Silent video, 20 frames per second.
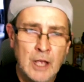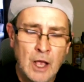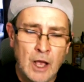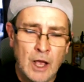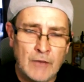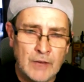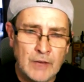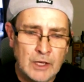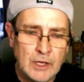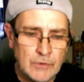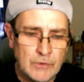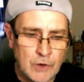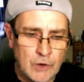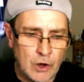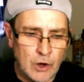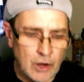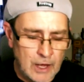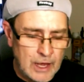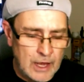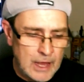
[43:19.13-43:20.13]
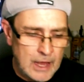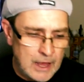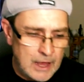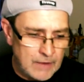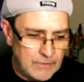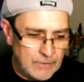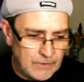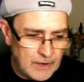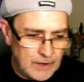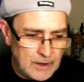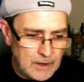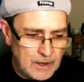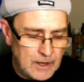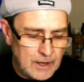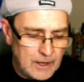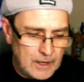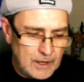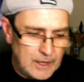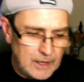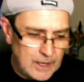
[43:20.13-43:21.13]
I think you've got to have it,
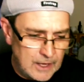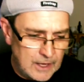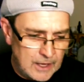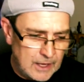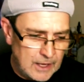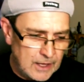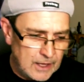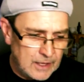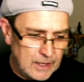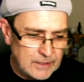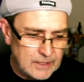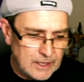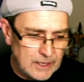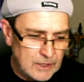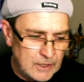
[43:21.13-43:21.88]
it,